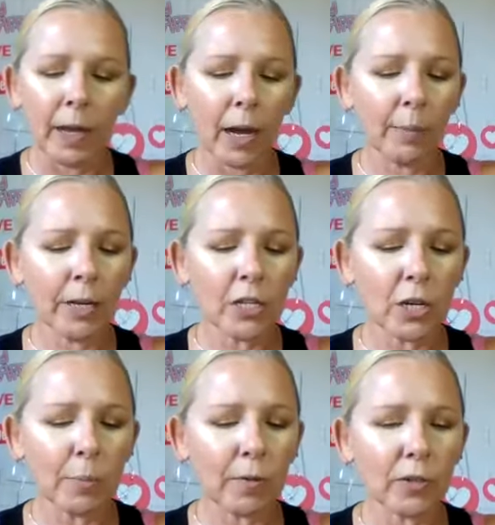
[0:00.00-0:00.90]
I'm going to
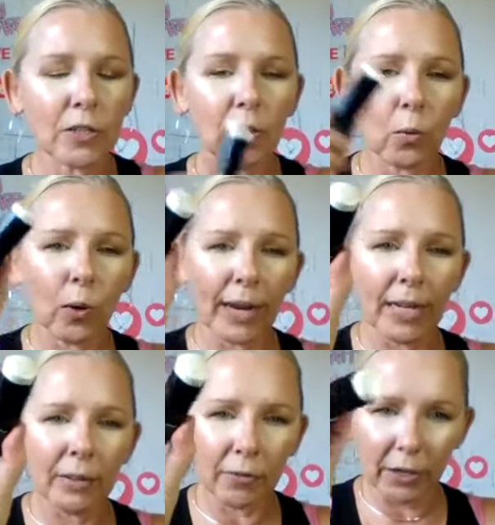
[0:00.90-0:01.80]
jump over to the
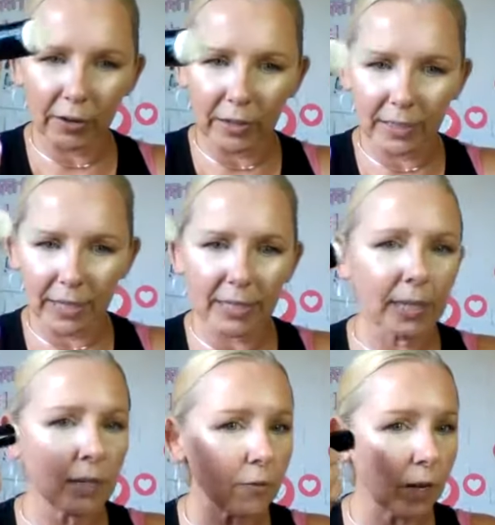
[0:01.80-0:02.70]
white for
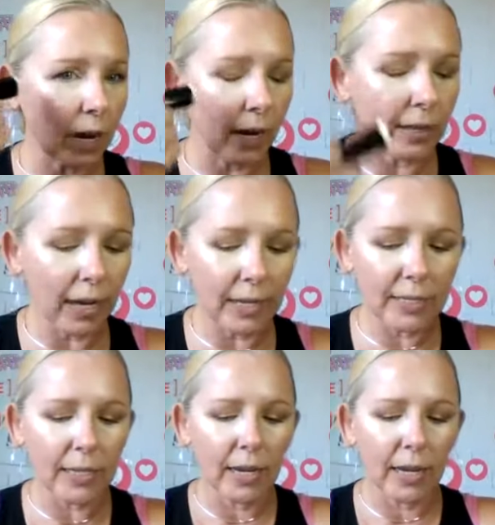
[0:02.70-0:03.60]
iridescent for the
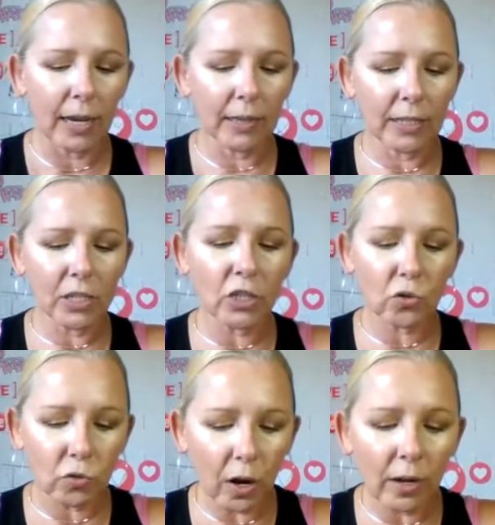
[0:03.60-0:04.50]
highlights. And let's just
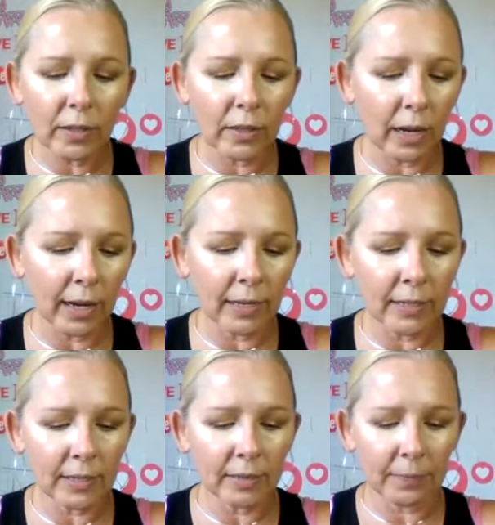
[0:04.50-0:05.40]
draw in the
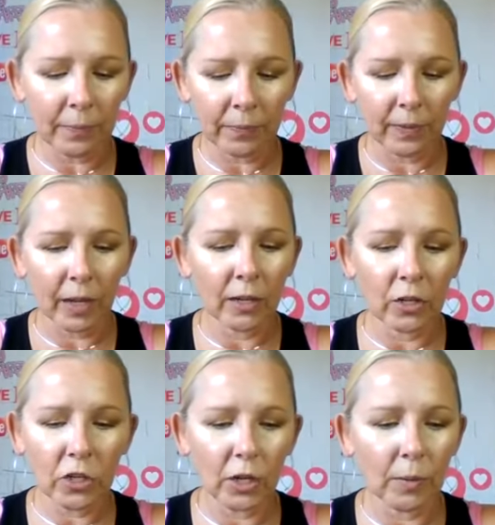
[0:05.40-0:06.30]
lines and I'll
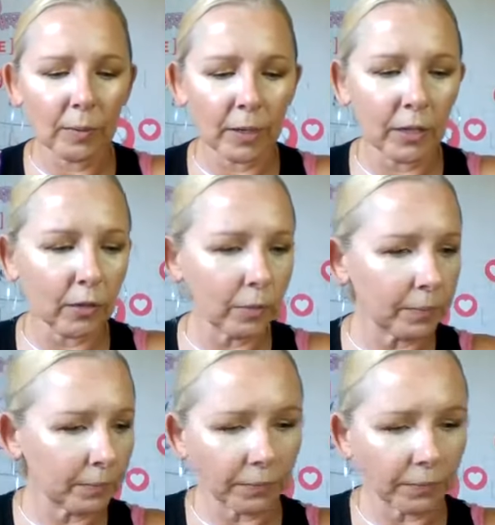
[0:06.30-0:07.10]
show you what I'm going to do.